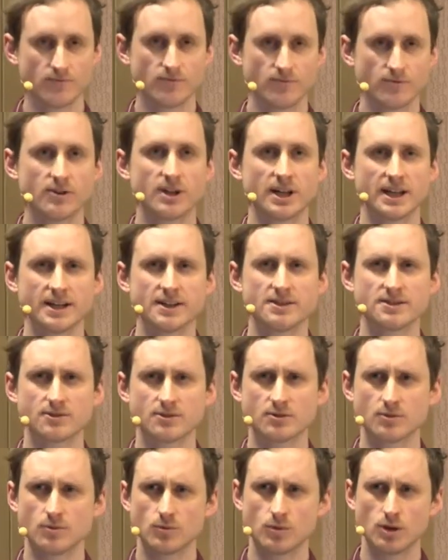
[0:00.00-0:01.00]
relating
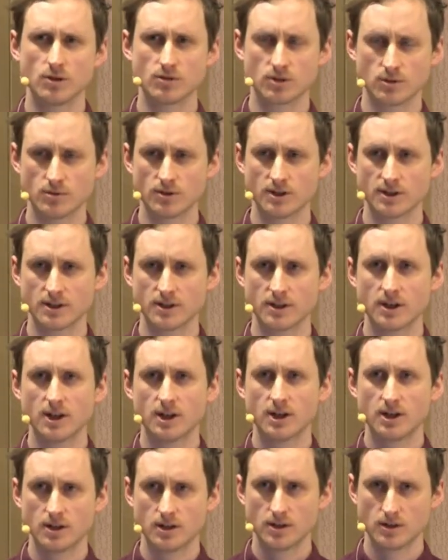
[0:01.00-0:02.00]
to World War
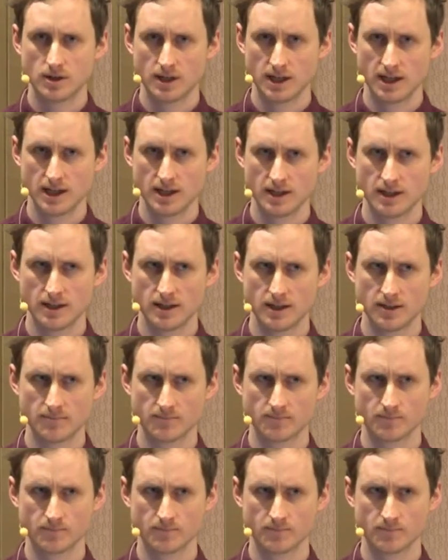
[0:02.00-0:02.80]
I